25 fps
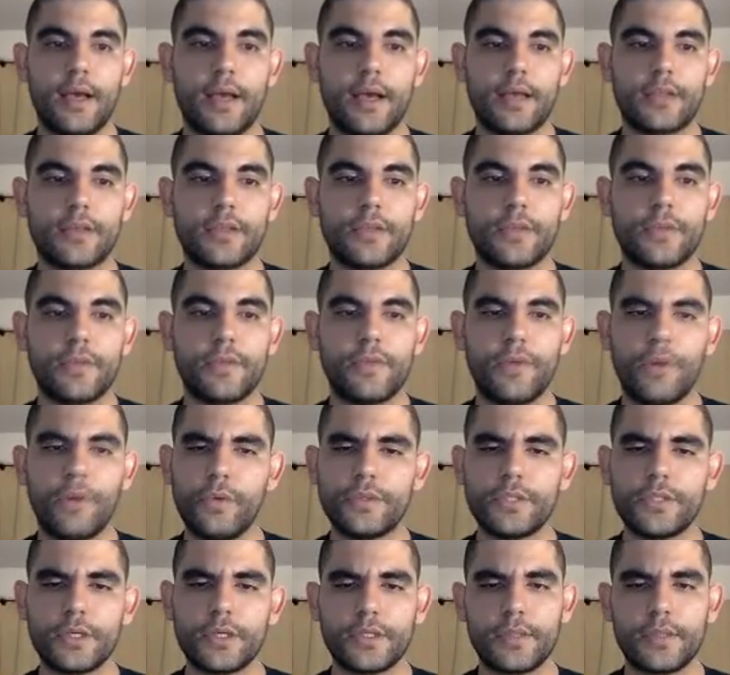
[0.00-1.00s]
So before
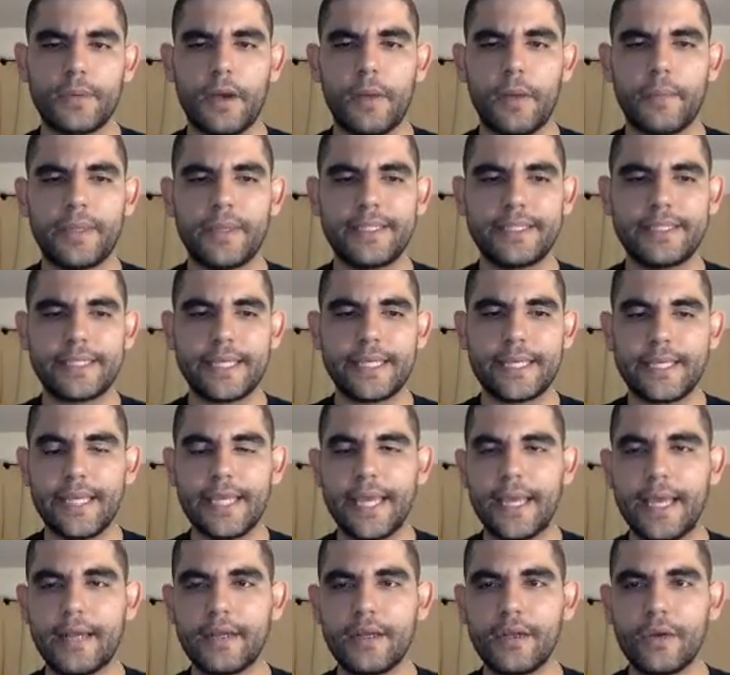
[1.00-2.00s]
we talked about
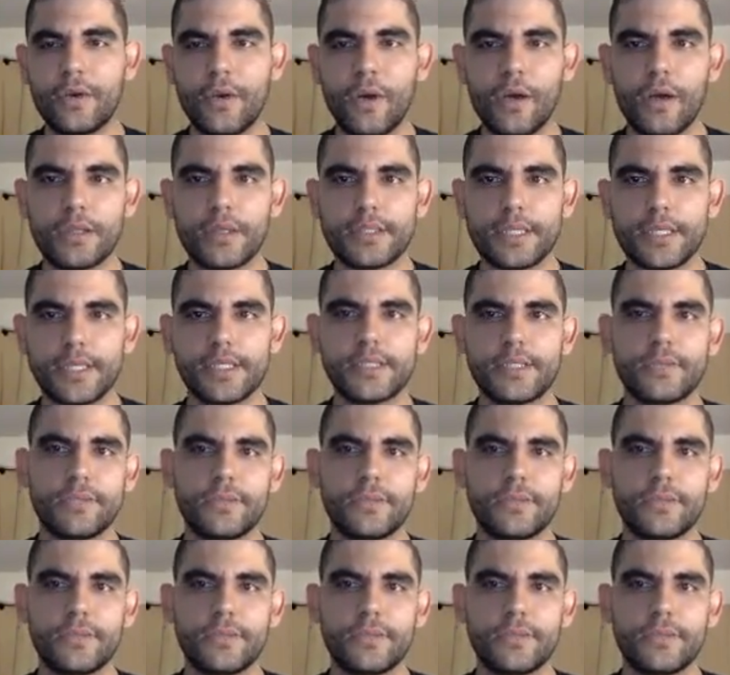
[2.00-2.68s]
Mendelian crosses,